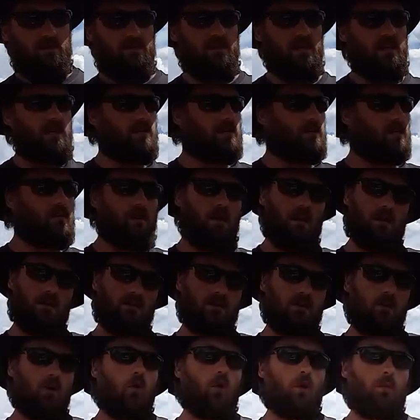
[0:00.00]
than your
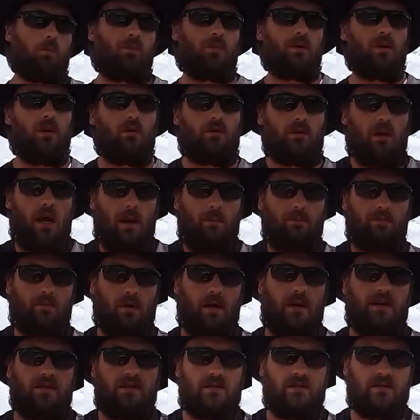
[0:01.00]
large corporate-owned
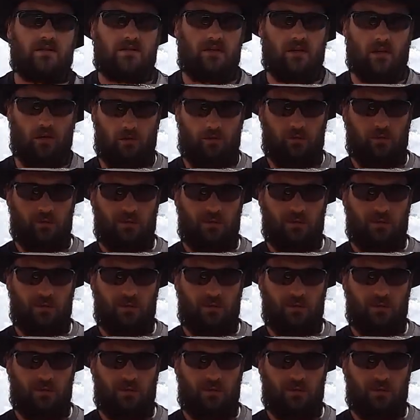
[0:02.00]
operations do.